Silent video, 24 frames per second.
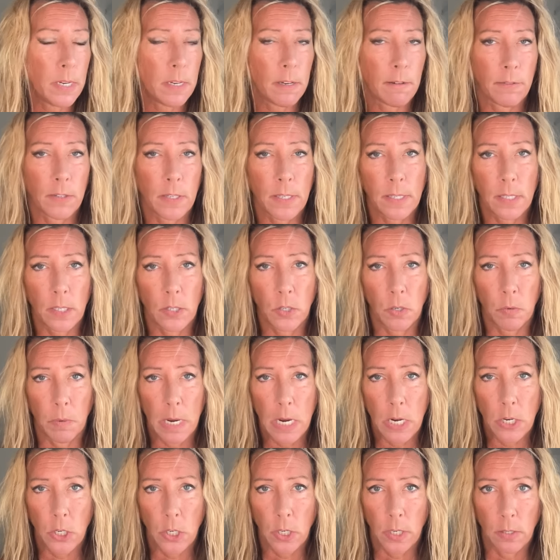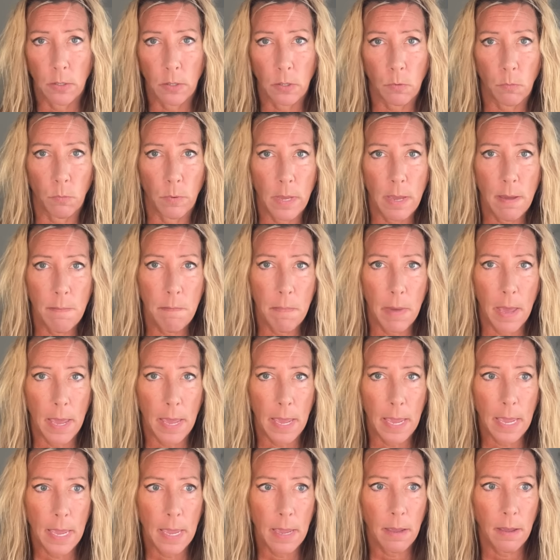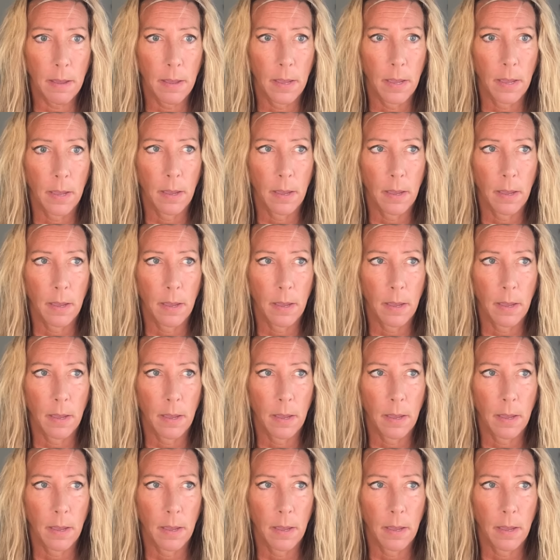different situations, we may